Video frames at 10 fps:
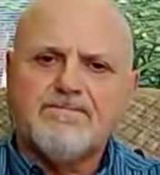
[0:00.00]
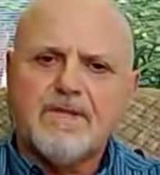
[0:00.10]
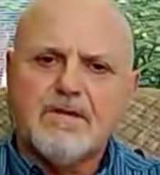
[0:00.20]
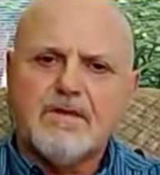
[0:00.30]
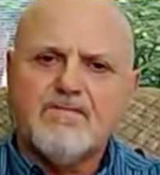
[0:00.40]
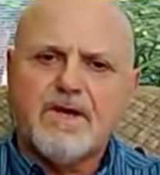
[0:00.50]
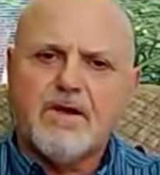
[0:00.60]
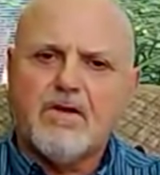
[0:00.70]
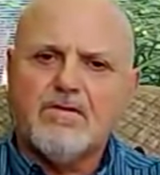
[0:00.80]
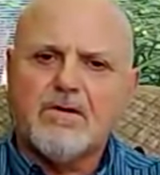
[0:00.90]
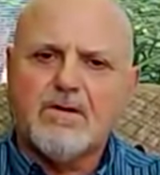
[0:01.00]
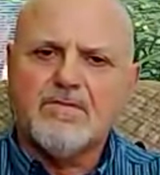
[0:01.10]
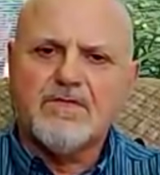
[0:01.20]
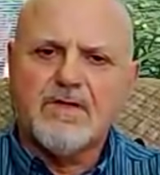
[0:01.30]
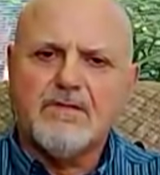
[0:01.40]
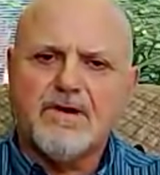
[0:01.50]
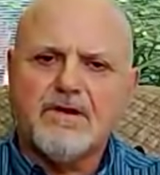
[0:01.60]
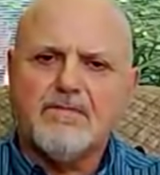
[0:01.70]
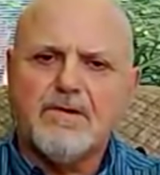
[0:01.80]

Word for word: You know, they've had a long time to think about it.